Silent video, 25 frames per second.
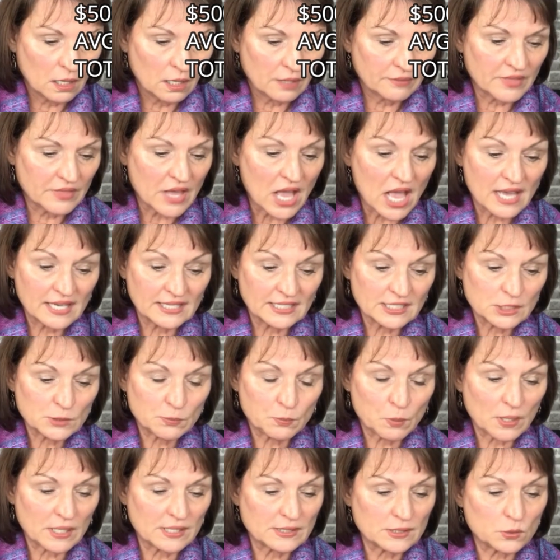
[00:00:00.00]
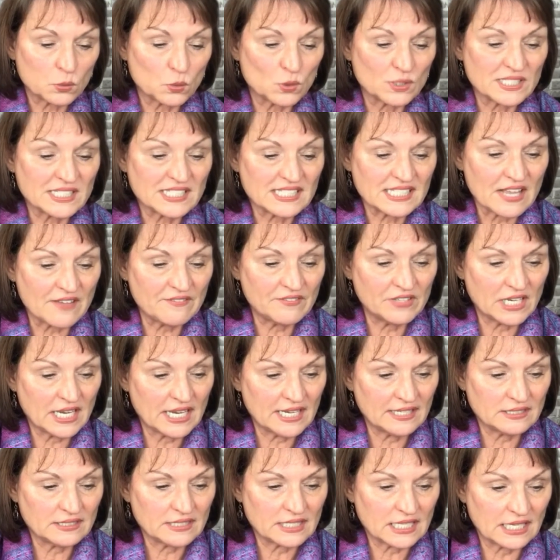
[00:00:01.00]
the highest price was
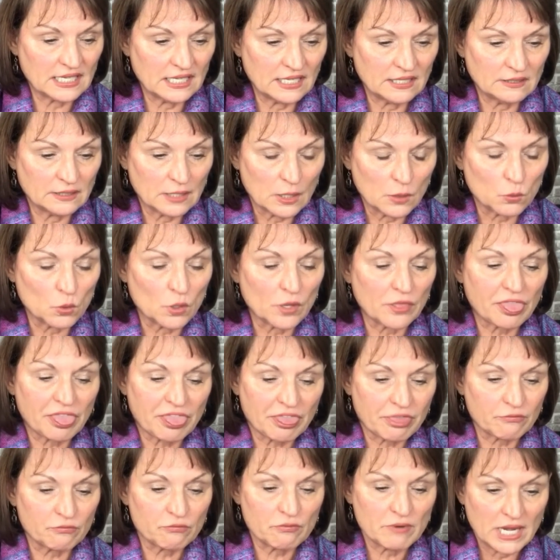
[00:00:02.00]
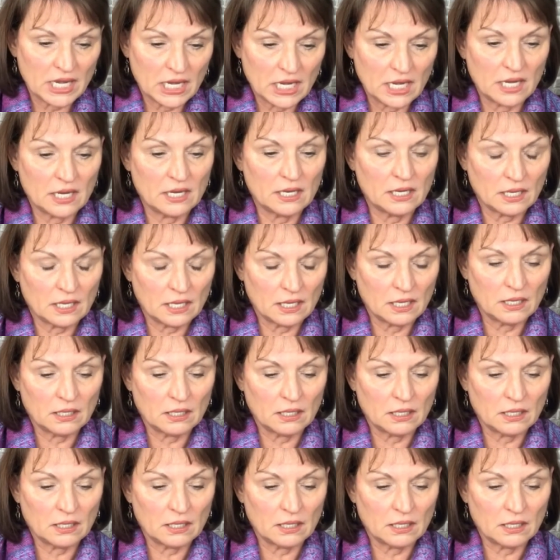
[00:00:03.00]
718 there were three